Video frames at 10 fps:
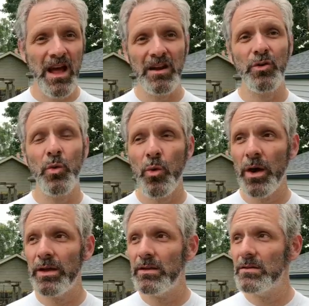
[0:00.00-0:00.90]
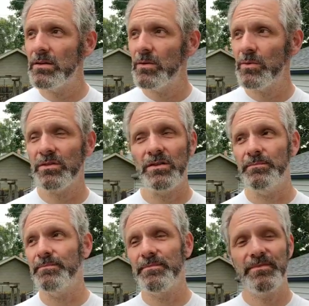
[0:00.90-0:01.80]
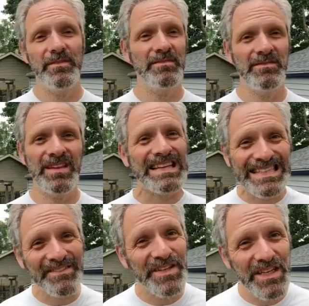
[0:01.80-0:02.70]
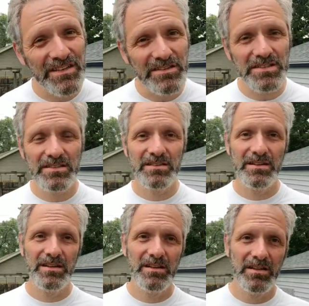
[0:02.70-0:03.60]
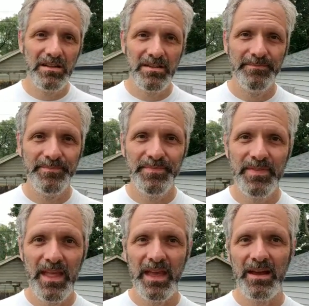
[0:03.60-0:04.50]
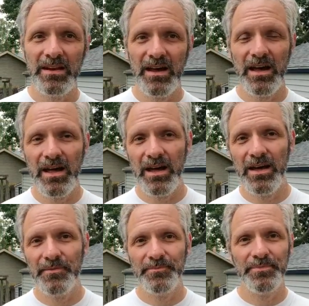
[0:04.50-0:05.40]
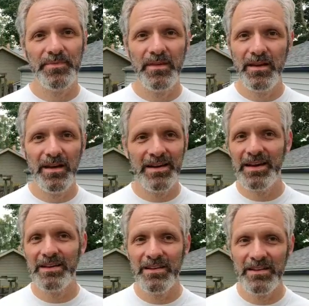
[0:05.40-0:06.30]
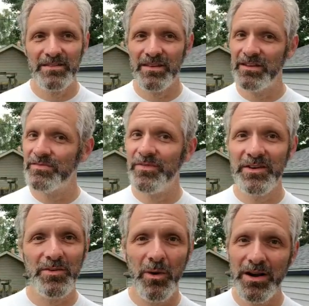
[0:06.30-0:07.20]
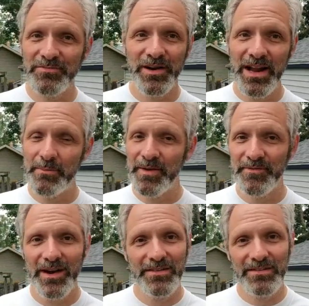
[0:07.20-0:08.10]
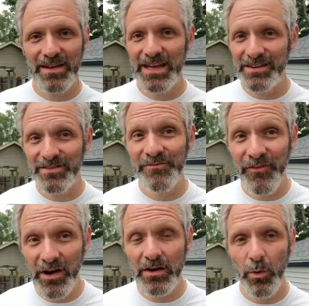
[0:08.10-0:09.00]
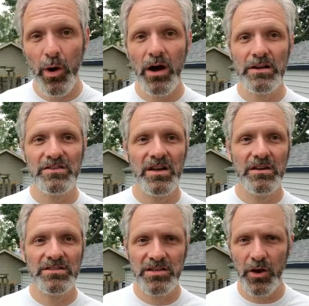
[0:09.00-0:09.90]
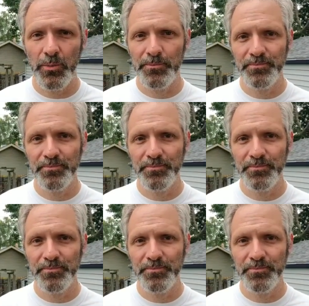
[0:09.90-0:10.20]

not quite, what is it, 6-7 years, and it's fun to watch right now, my friends. It is fun to watch. So